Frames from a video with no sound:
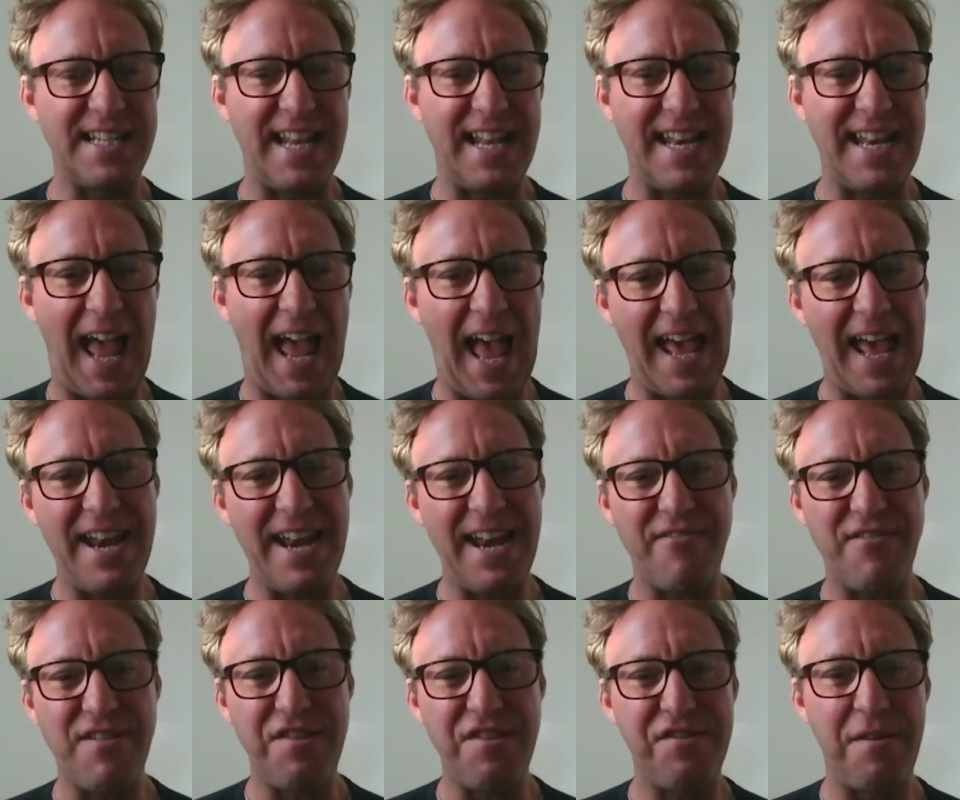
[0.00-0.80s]
And
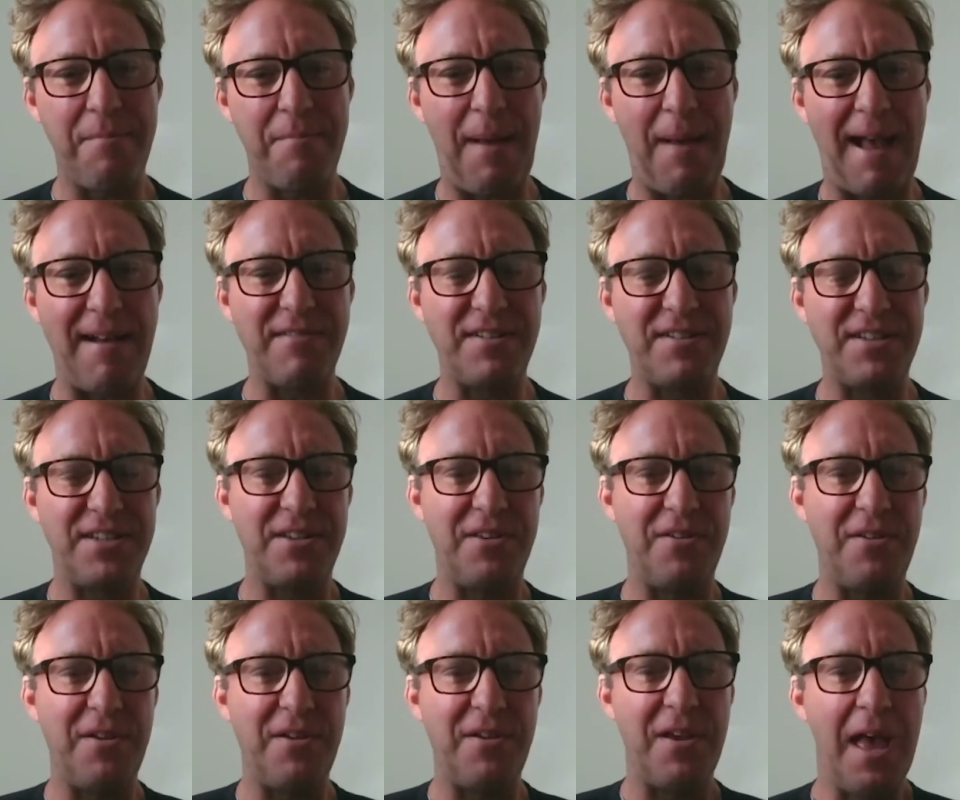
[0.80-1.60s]
Hannah is about
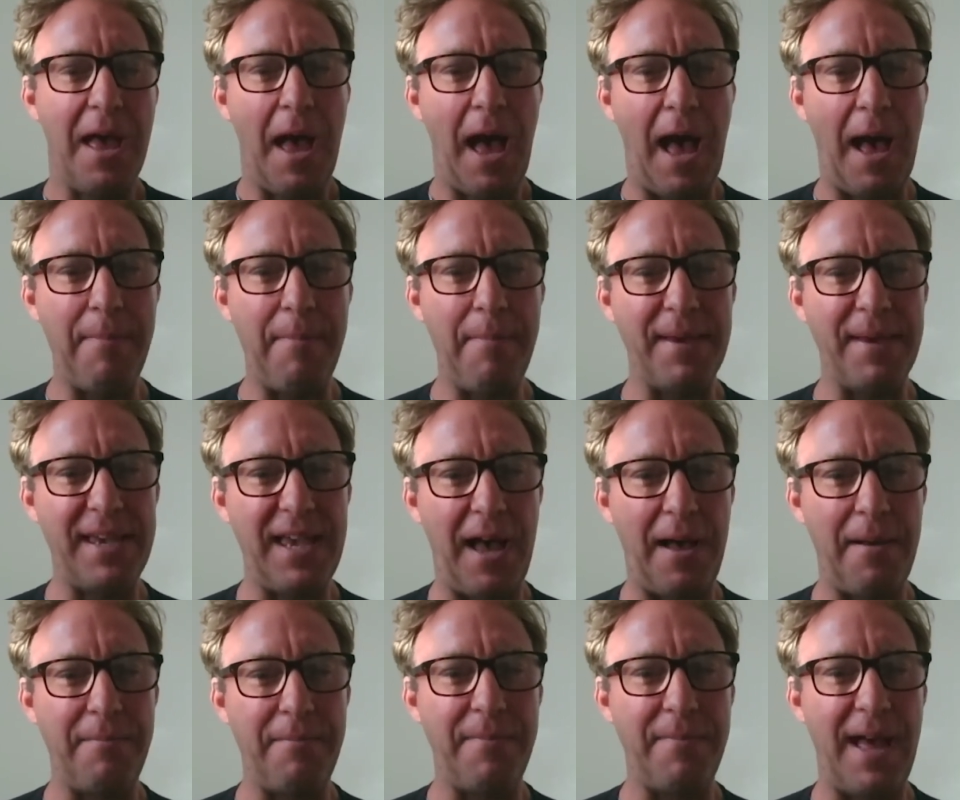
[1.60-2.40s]
to
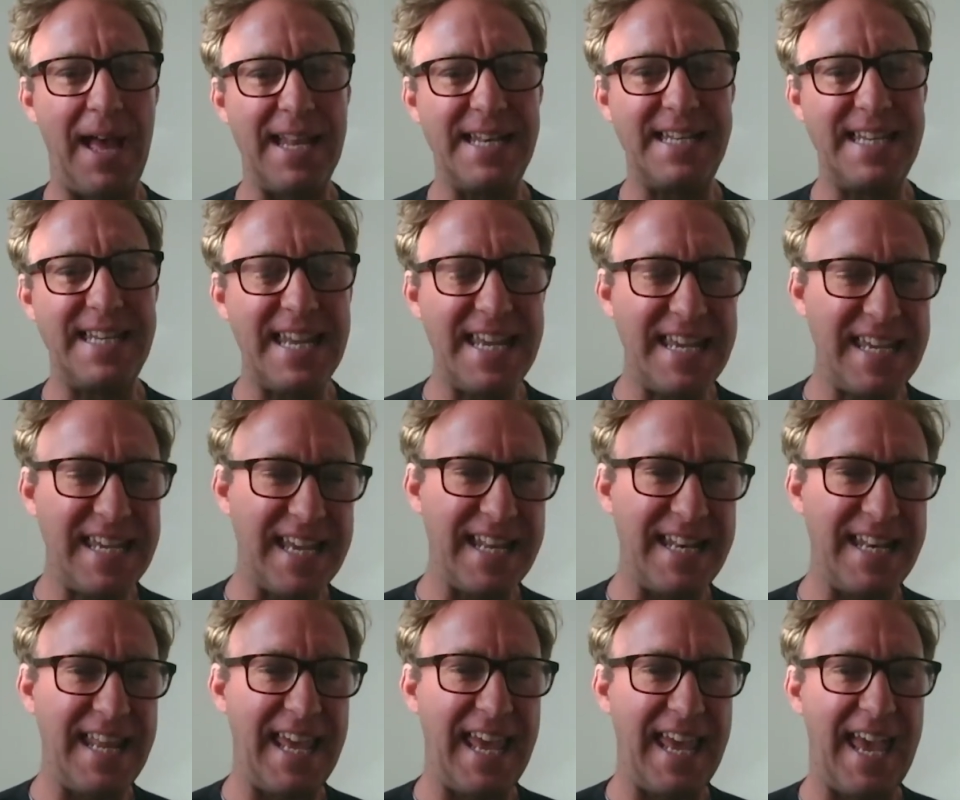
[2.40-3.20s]
become a
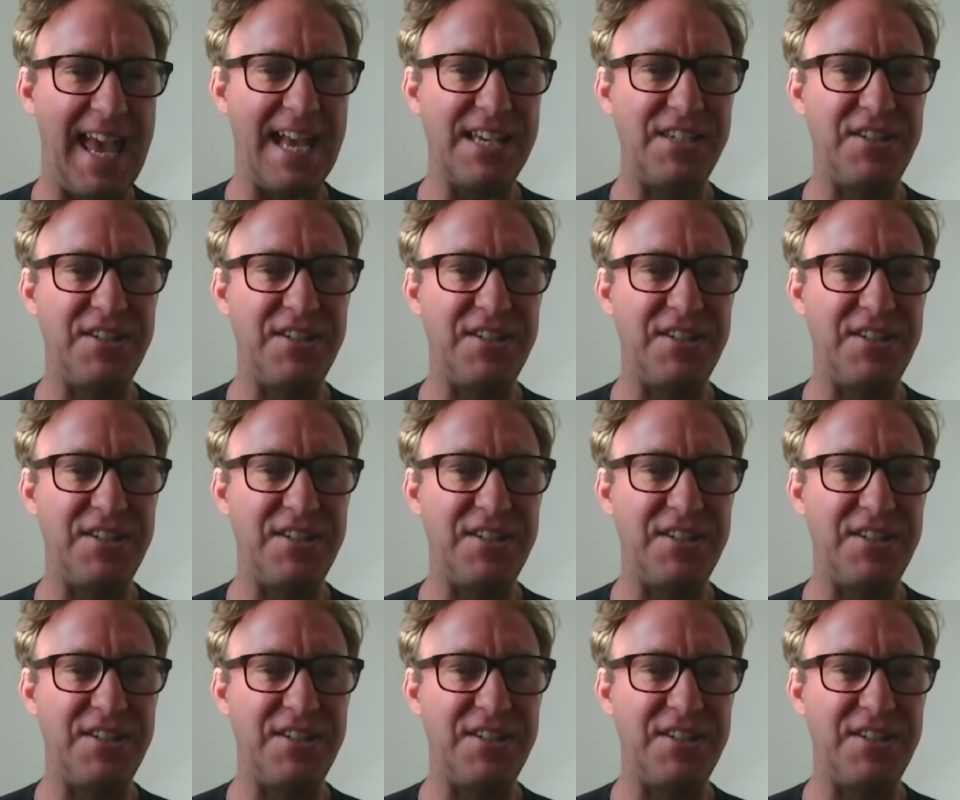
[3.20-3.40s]
deacon here.